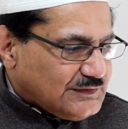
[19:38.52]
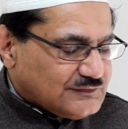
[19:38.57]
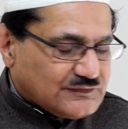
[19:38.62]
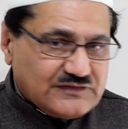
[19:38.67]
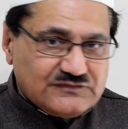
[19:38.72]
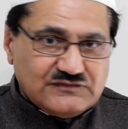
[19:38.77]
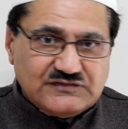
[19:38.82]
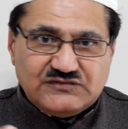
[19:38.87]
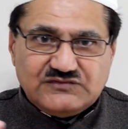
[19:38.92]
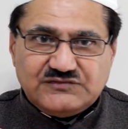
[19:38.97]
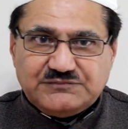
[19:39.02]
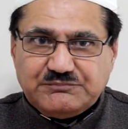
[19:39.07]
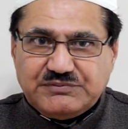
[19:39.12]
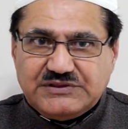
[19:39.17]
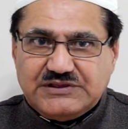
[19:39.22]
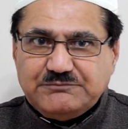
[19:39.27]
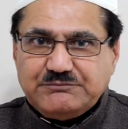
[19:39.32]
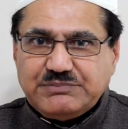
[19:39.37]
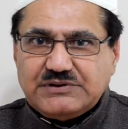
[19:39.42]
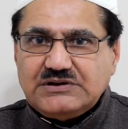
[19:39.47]
then these
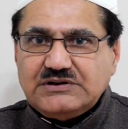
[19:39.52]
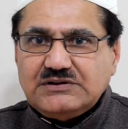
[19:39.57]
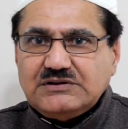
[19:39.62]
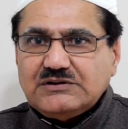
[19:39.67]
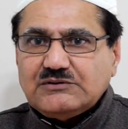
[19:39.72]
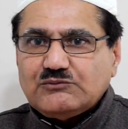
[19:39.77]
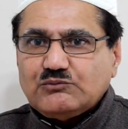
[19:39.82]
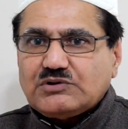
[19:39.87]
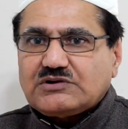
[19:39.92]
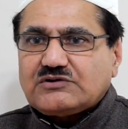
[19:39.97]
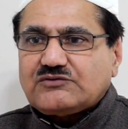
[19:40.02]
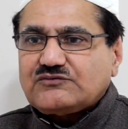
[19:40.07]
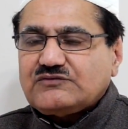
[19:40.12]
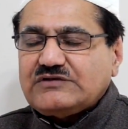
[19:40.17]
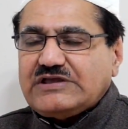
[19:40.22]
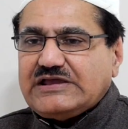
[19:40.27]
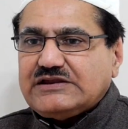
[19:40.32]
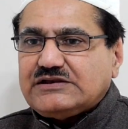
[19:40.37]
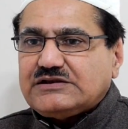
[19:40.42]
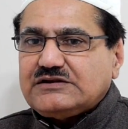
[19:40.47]
people were
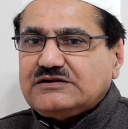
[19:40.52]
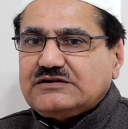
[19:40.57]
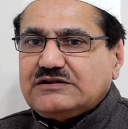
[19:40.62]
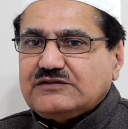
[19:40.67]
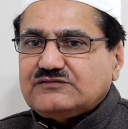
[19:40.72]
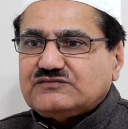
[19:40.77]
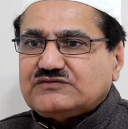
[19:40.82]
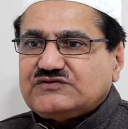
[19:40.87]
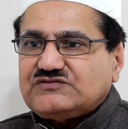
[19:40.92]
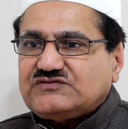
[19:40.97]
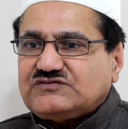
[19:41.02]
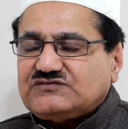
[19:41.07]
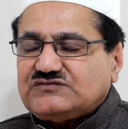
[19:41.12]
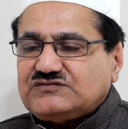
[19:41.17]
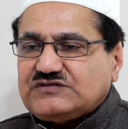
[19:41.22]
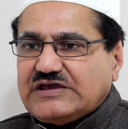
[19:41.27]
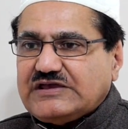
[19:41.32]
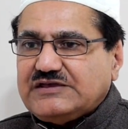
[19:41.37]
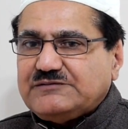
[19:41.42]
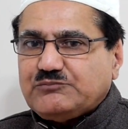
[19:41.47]
created in this
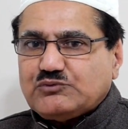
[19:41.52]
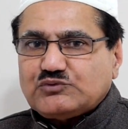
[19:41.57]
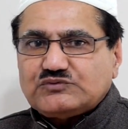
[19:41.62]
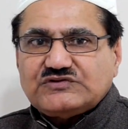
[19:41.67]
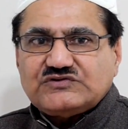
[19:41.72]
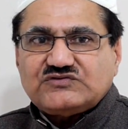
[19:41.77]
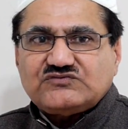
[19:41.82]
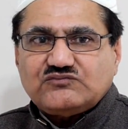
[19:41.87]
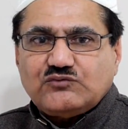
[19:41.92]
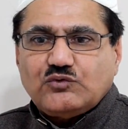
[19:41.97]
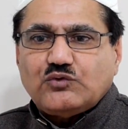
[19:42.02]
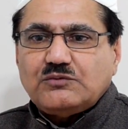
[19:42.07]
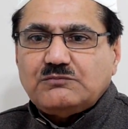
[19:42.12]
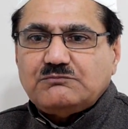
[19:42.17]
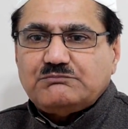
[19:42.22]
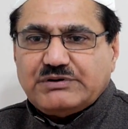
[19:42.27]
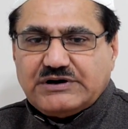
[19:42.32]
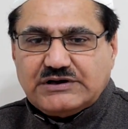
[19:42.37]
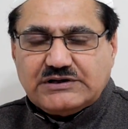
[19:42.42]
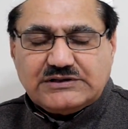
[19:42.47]
shape or this
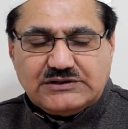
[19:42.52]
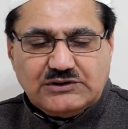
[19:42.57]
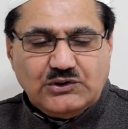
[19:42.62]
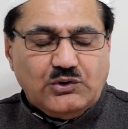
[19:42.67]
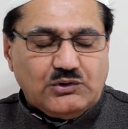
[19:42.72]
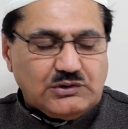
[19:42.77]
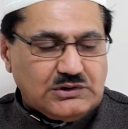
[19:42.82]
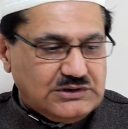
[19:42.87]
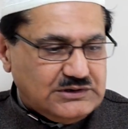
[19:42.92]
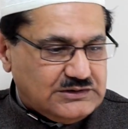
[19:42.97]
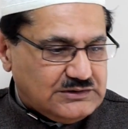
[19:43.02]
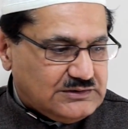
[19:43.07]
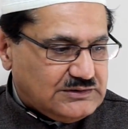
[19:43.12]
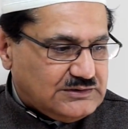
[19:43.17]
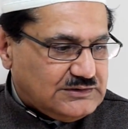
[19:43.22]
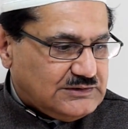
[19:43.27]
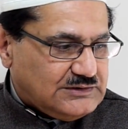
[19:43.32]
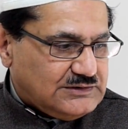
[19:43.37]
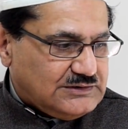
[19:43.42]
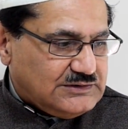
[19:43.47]
form by God.
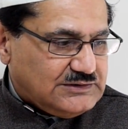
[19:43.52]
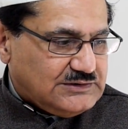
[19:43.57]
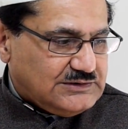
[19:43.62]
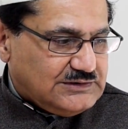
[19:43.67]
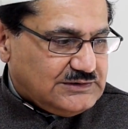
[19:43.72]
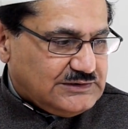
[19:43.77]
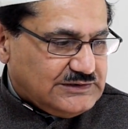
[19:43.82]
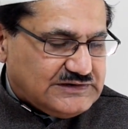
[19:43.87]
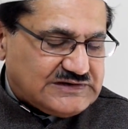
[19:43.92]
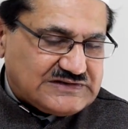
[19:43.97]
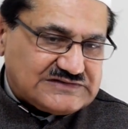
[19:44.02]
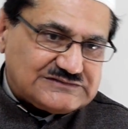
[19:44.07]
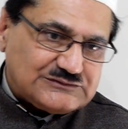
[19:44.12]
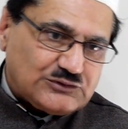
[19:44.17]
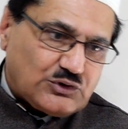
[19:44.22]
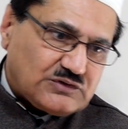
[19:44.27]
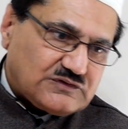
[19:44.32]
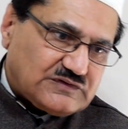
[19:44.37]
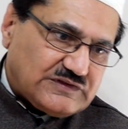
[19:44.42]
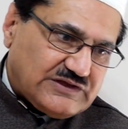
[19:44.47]
It is
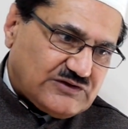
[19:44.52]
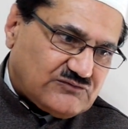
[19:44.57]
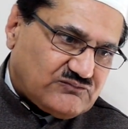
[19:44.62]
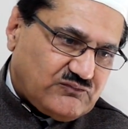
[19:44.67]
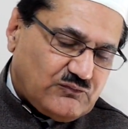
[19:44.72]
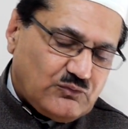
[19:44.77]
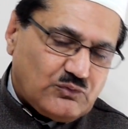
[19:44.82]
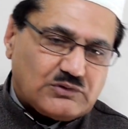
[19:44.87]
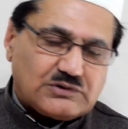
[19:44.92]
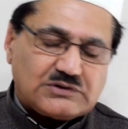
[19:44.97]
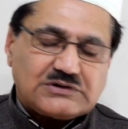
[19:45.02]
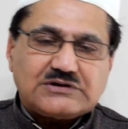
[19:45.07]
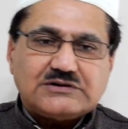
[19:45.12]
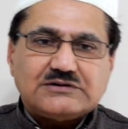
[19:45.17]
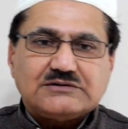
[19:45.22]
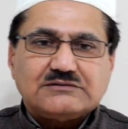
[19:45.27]
not their fault.